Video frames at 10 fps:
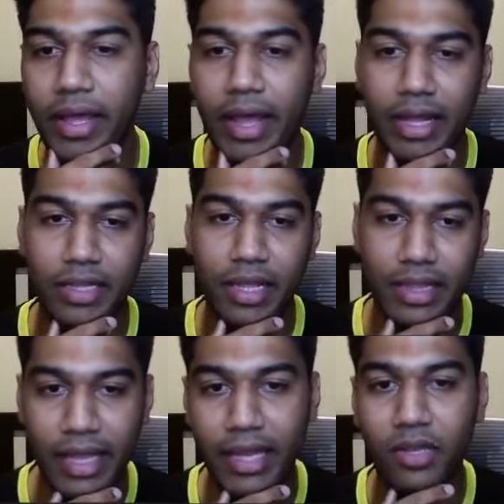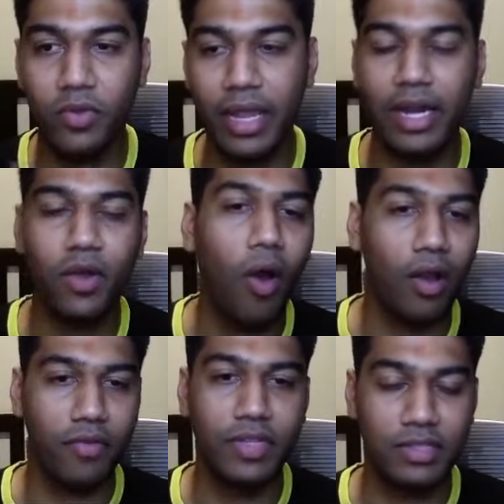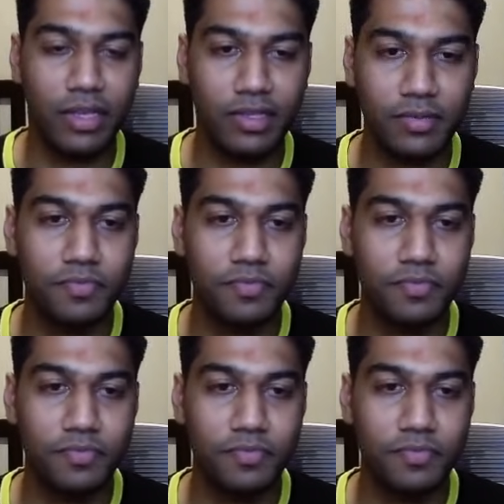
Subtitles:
and then you get all of these things.